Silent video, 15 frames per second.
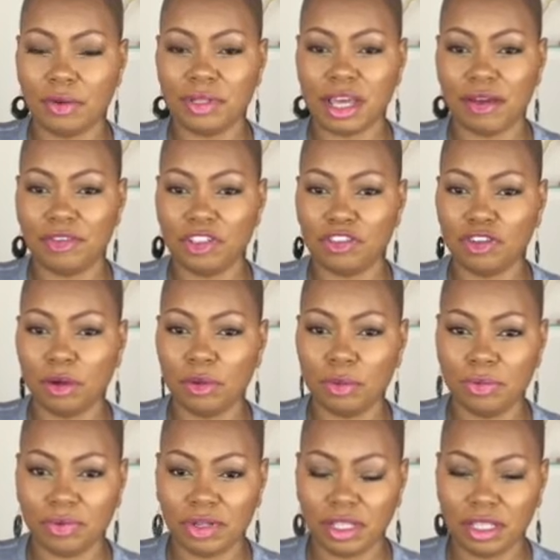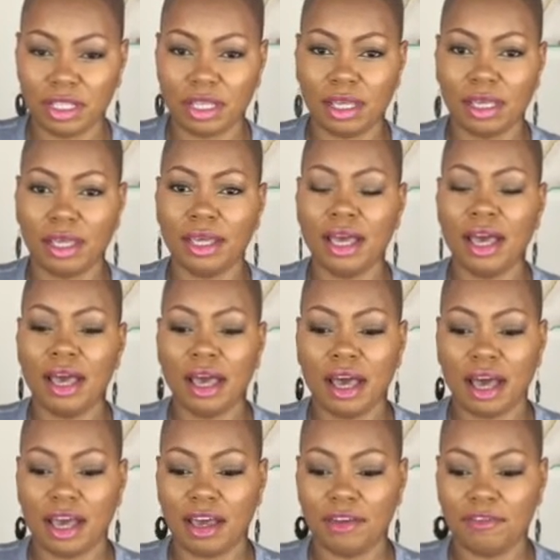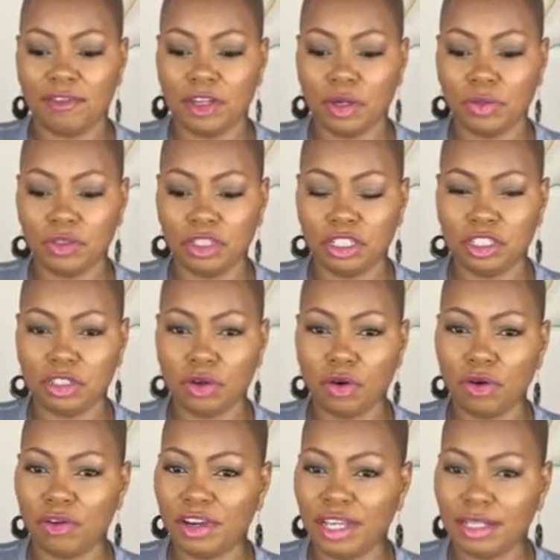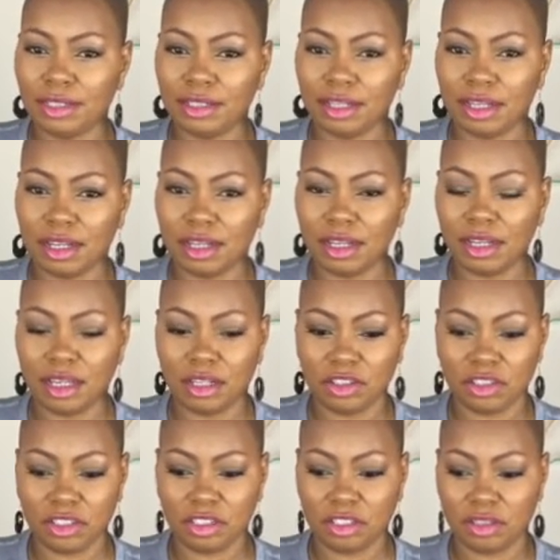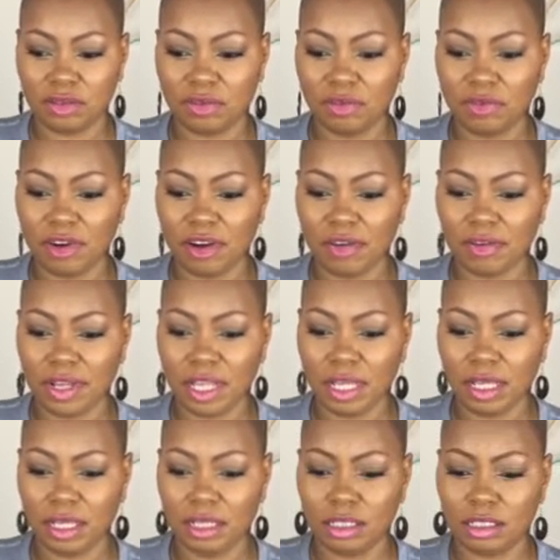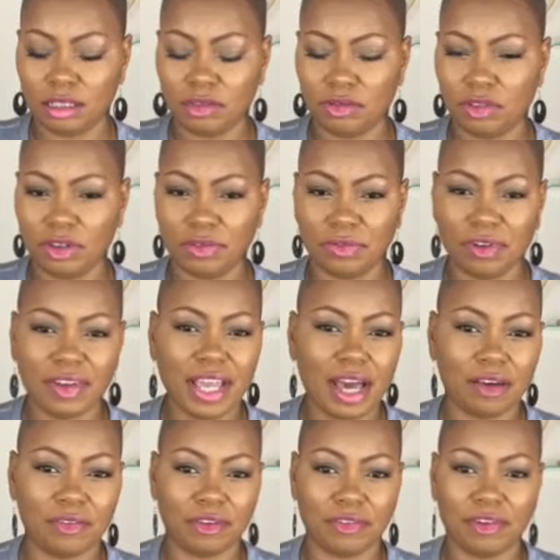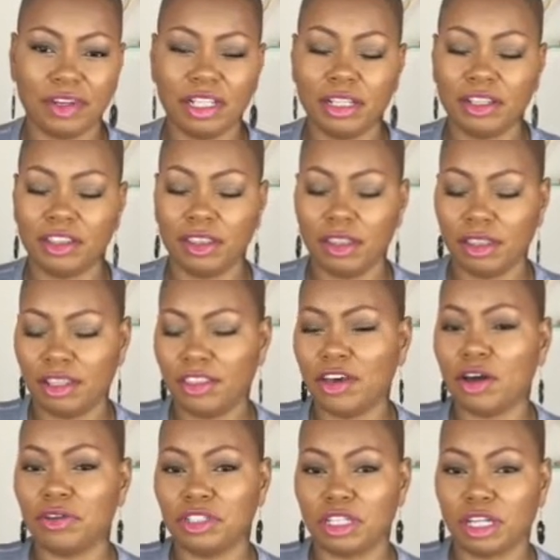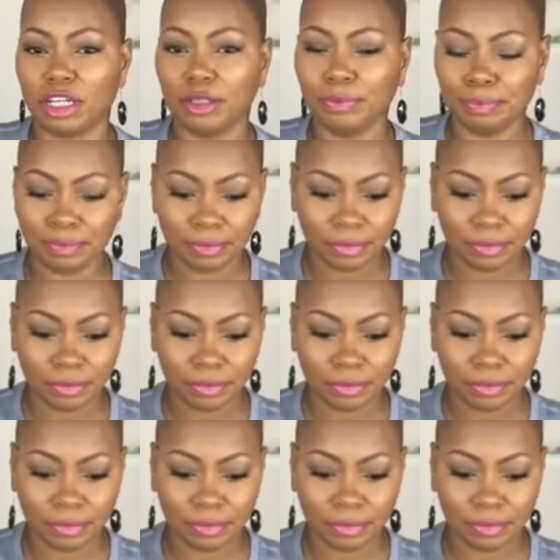I was having trouble breathing. I felt disoriented and just very out of it, very lethargic.